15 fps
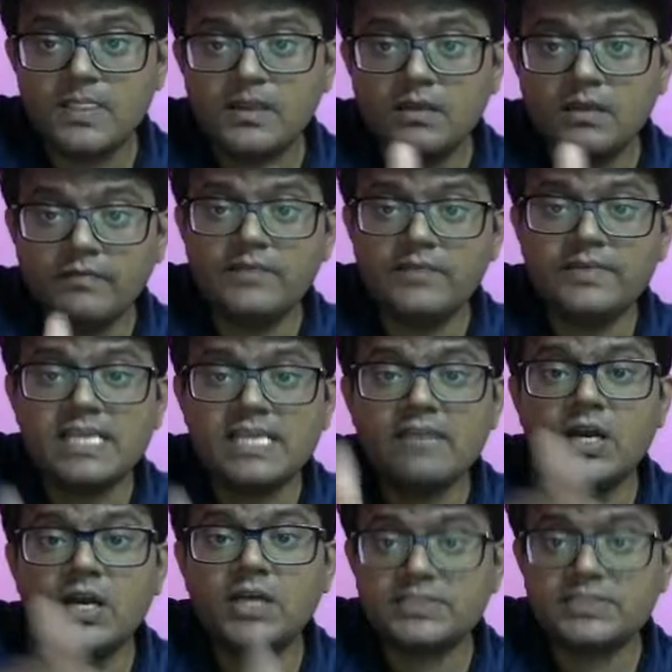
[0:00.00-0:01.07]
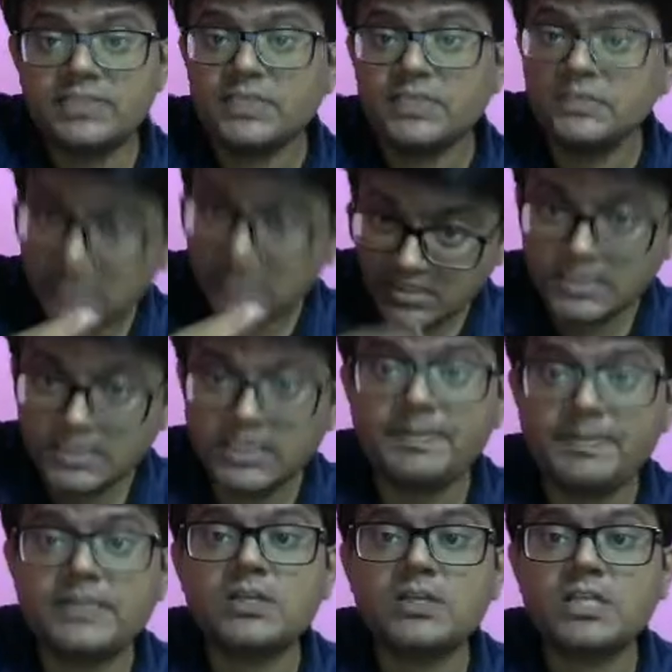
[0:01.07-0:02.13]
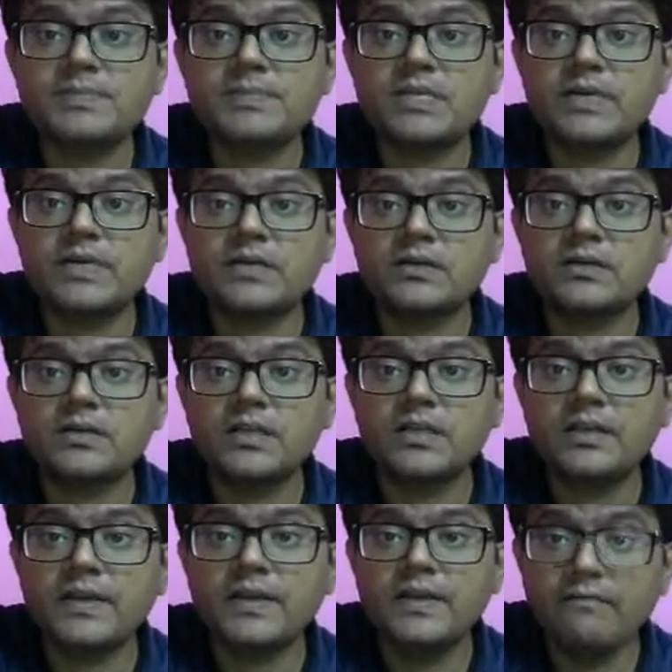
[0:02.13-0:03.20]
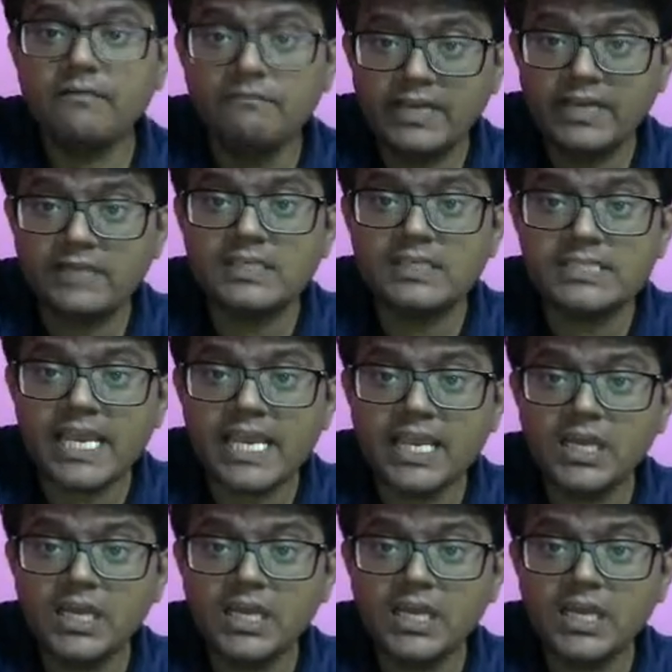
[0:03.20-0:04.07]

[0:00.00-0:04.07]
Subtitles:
When we say velocity, depends on the observer. When we say